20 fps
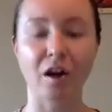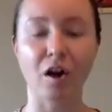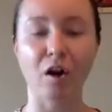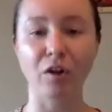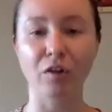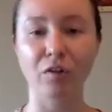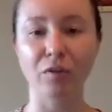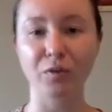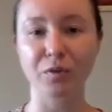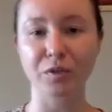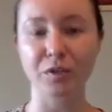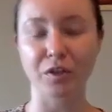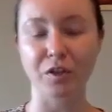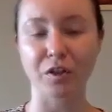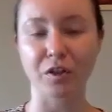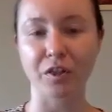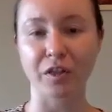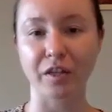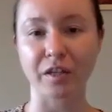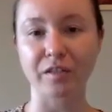all of those other
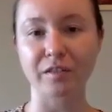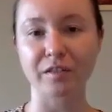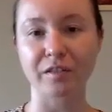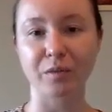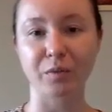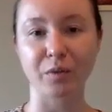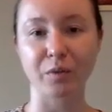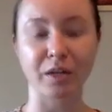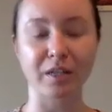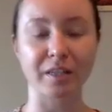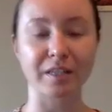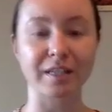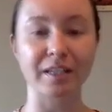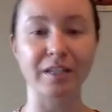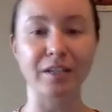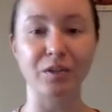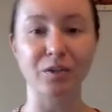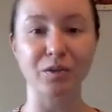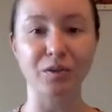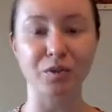things, they will
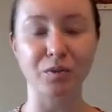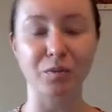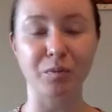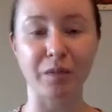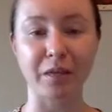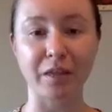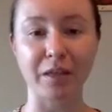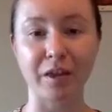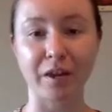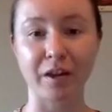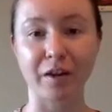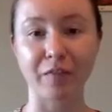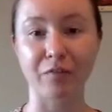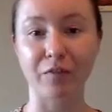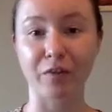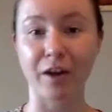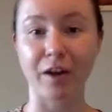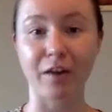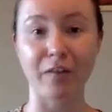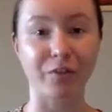continue to be there
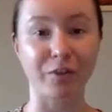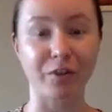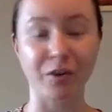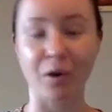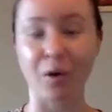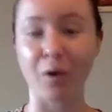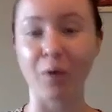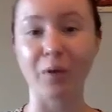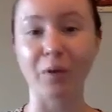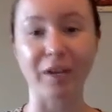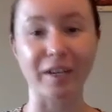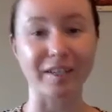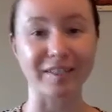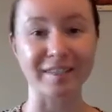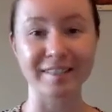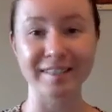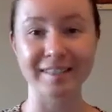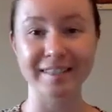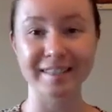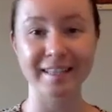forever and
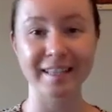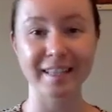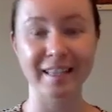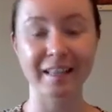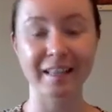always. They